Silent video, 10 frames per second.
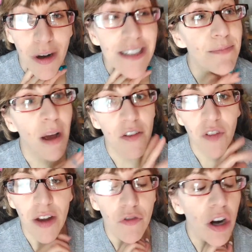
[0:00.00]
one's my
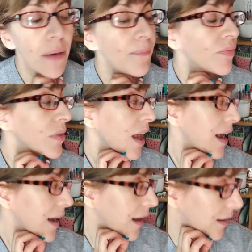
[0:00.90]
favorite.
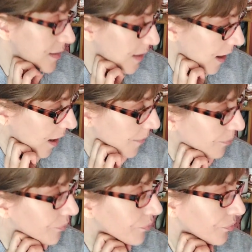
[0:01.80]
And
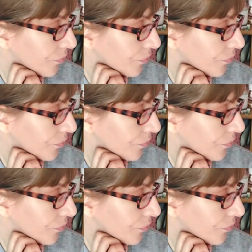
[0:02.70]
um,